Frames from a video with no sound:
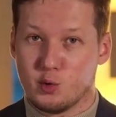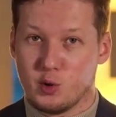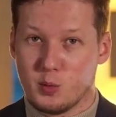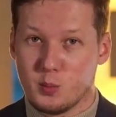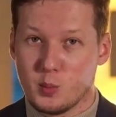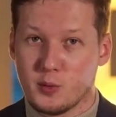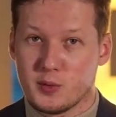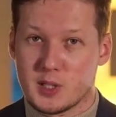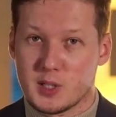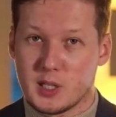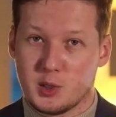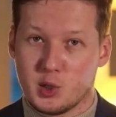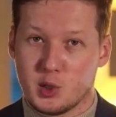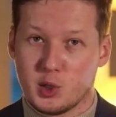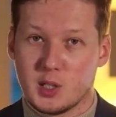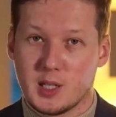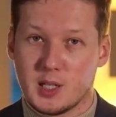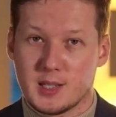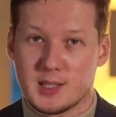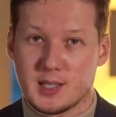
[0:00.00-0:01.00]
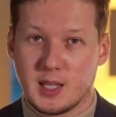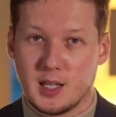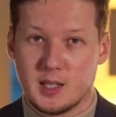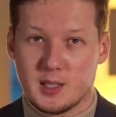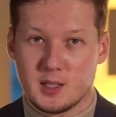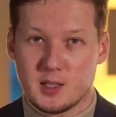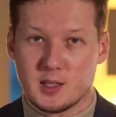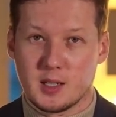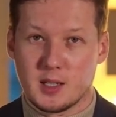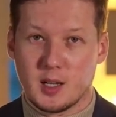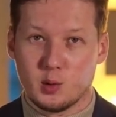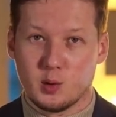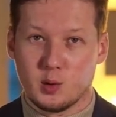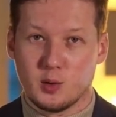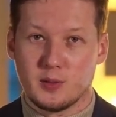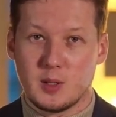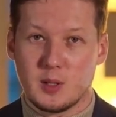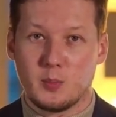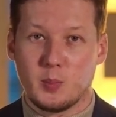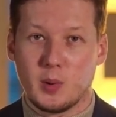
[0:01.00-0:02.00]
to remove such a test cases
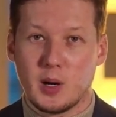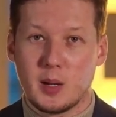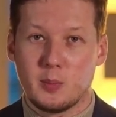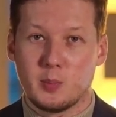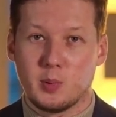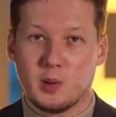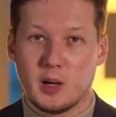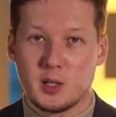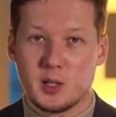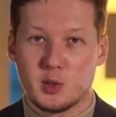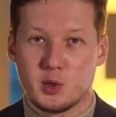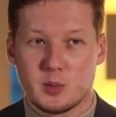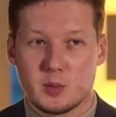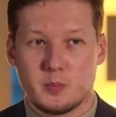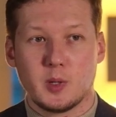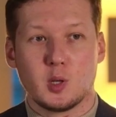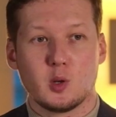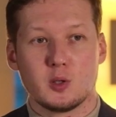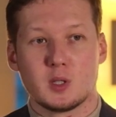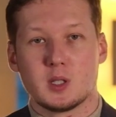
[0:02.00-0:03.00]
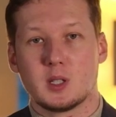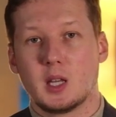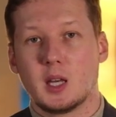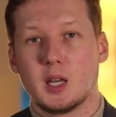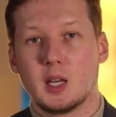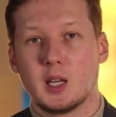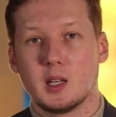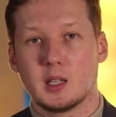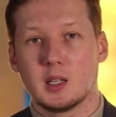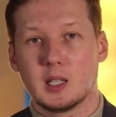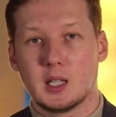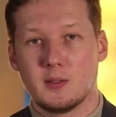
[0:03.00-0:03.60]
out of the pipeline just because they